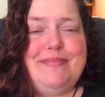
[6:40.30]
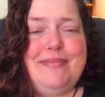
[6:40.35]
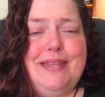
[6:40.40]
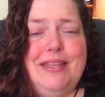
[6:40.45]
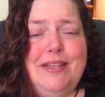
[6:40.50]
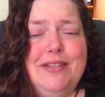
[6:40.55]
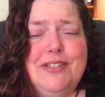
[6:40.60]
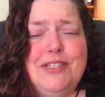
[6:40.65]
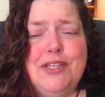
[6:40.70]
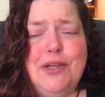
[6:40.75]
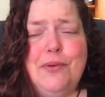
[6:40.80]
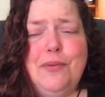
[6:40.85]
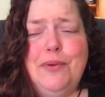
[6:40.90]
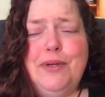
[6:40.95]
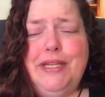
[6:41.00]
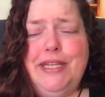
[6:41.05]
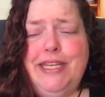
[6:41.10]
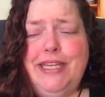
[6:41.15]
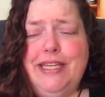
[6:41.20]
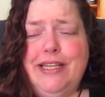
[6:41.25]
So
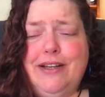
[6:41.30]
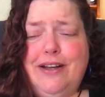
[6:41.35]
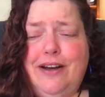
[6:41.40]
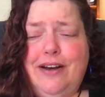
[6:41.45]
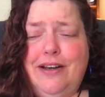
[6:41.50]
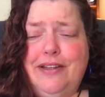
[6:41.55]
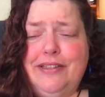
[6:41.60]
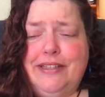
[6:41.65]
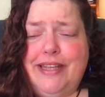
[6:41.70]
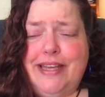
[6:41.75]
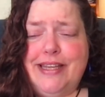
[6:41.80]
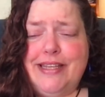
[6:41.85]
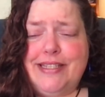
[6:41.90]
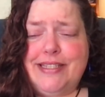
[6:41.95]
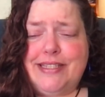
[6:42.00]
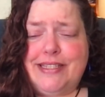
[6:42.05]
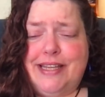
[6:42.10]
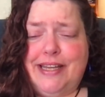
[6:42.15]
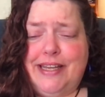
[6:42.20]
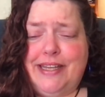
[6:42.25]
when he called
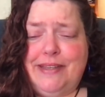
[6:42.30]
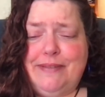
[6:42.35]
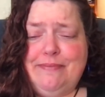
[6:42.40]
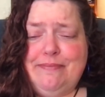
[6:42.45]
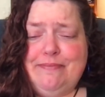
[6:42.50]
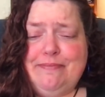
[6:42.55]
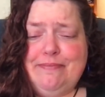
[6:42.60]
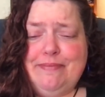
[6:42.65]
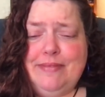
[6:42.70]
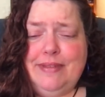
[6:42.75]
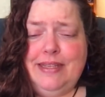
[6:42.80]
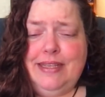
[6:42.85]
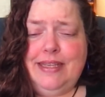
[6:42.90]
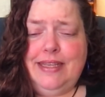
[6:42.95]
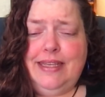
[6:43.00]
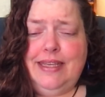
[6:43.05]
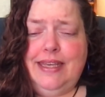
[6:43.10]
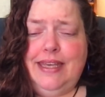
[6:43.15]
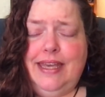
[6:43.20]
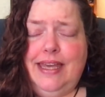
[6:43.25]
last night
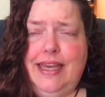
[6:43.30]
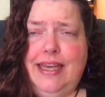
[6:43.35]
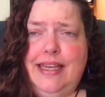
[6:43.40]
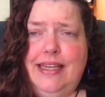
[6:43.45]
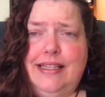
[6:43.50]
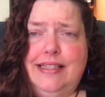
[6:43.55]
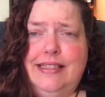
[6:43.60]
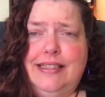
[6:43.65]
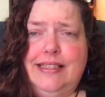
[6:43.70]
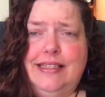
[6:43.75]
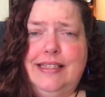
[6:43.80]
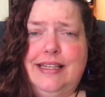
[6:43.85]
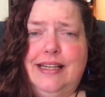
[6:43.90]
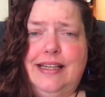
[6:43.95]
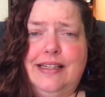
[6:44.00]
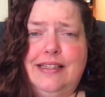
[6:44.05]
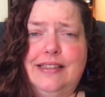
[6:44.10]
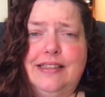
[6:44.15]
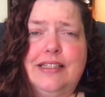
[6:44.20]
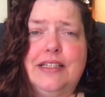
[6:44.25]

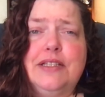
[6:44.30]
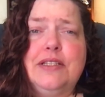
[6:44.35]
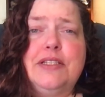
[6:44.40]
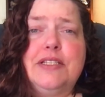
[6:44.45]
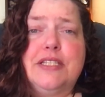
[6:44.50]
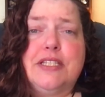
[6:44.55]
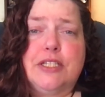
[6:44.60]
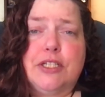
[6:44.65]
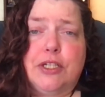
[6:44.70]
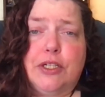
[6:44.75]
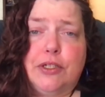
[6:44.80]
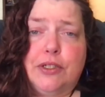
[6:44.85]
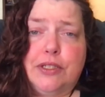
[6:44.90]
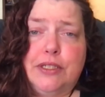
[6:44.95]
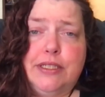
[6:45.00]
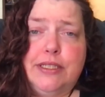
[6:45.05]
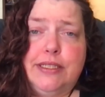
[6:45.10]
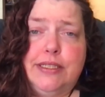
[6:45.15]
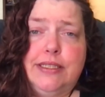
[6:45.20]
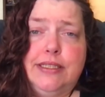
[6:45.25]
and
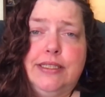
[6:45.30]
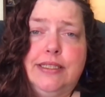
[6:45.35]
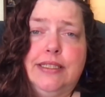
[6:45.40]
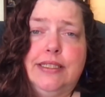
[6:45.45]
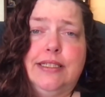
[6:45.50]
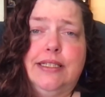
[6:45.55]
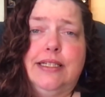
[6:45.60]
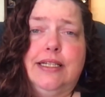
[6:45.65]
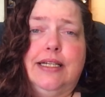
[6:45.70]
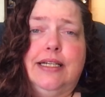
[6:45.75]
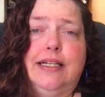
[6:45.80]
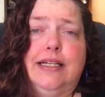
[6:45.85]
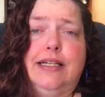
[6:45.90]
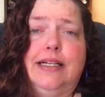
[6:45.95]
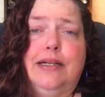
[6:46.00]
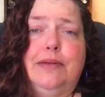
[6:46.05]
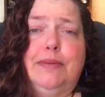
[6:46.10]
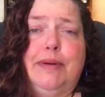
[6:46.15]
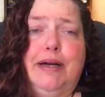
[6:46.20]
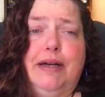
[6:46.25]
concerned
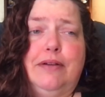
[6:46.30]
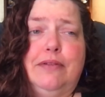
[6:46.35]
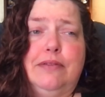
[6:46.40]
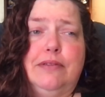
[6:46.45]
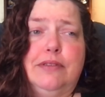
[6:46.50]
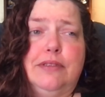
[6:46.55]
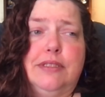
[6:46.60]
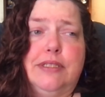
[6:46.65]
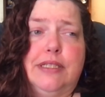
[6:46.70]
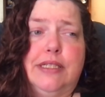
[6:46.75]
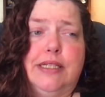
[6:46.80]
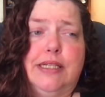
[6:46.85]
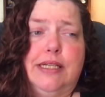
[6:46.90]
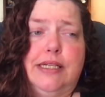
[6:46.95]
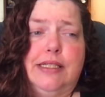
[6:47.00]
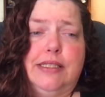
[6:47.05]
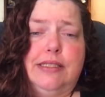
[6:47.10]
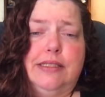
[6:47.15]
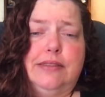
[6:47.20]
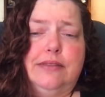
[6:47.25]
about
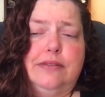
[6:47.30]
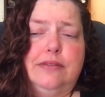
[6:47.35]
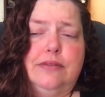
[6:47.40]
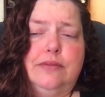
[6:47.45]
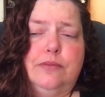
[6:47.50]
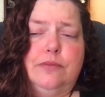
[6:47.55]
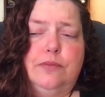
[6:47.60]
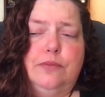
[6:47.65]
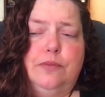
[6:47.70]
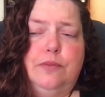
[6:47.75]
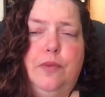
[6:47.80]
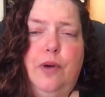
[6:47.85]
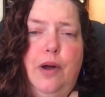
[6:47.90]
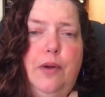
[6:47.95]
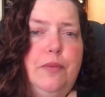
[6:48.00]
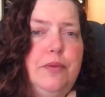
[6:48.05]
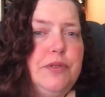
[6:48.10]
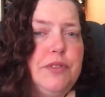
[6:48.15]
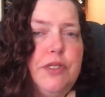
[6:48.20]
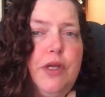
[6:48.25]

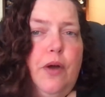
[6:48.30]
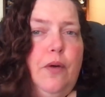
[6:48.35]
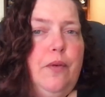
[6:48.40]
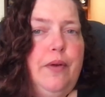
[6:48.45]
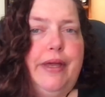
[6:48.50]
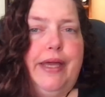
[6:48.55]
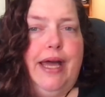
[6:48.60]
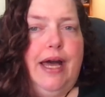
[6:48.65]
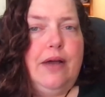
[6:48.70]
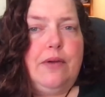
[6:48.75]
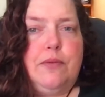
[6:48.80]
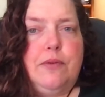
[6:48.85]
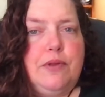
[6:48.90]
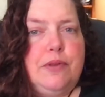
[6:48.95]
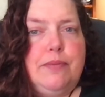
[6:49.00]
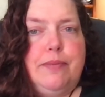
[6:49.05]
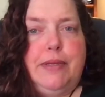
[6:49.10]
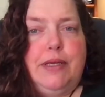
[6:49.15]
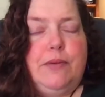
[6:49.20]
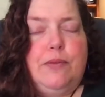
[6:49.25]
what was going on
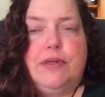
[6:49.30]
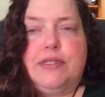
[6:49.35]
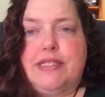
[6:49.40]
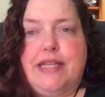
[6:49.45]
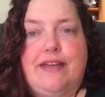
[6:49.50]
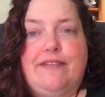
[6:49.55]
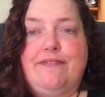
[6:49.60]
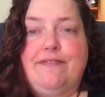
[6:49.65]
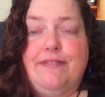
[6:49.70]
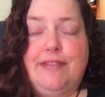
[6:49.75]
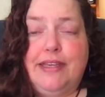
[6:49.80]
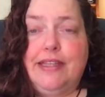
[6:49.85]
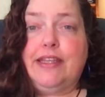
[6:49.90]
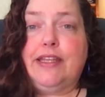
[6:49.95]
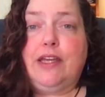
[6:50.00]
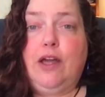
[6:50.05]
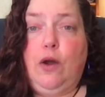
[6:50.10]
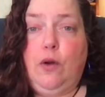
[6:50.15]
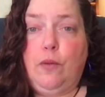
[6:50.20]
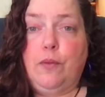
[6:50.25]
with me, was I
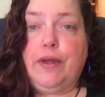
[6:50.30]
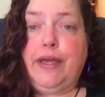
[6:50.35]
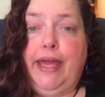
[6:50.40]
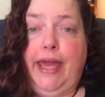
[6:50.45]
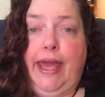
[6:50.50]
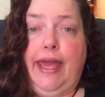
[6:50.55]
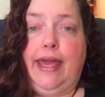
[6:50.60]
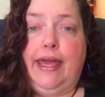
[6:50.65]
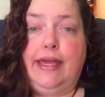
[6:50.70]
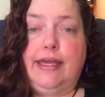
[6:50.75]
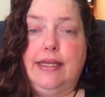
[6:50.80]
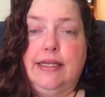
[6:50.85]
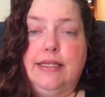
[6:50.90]
feeling okay?